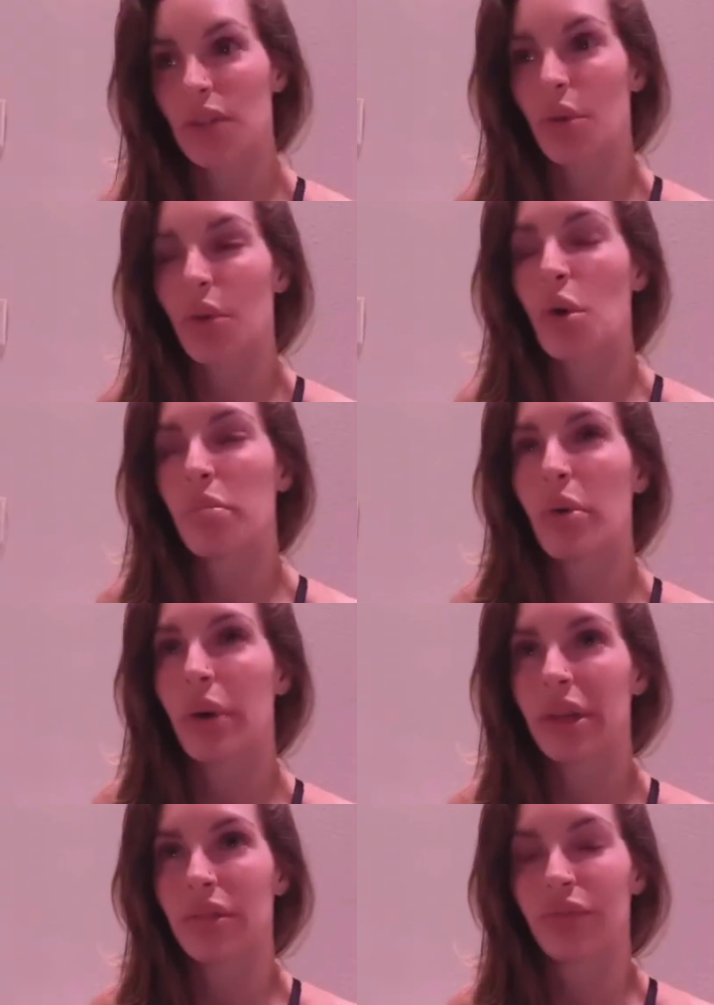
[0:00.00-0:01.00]
So the whole
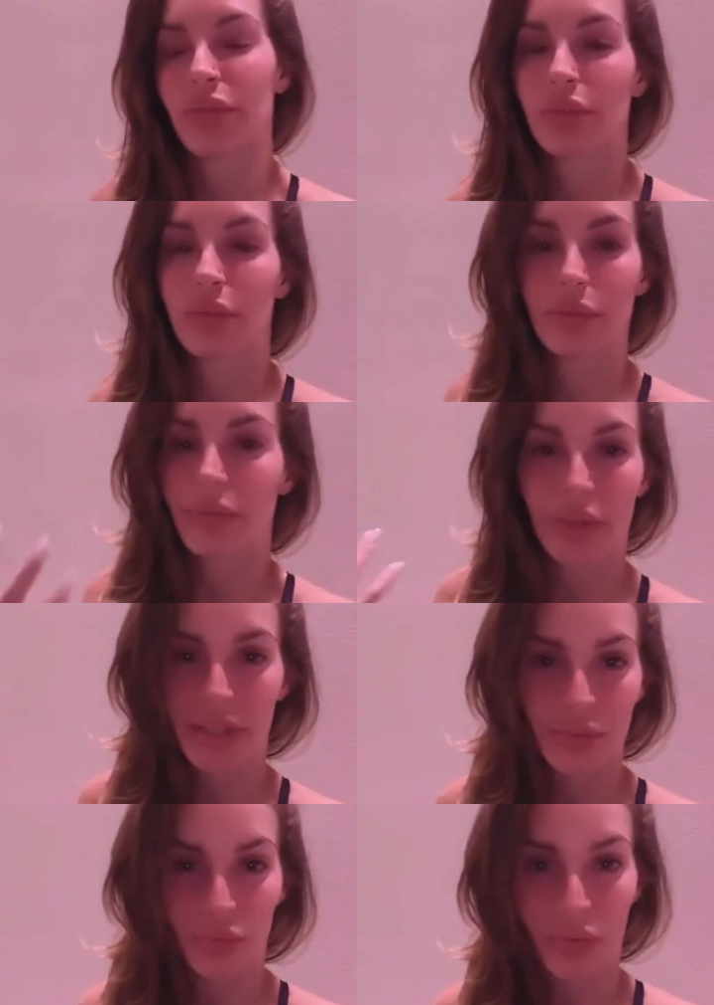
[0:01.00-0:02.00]
point of
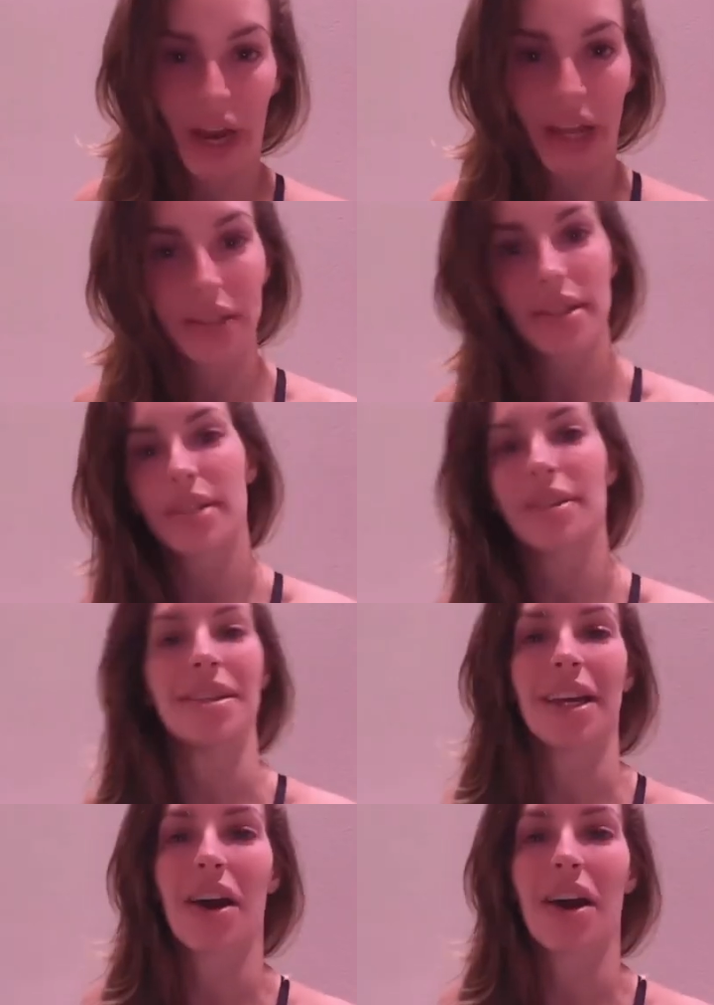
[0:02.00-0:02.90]
this rant,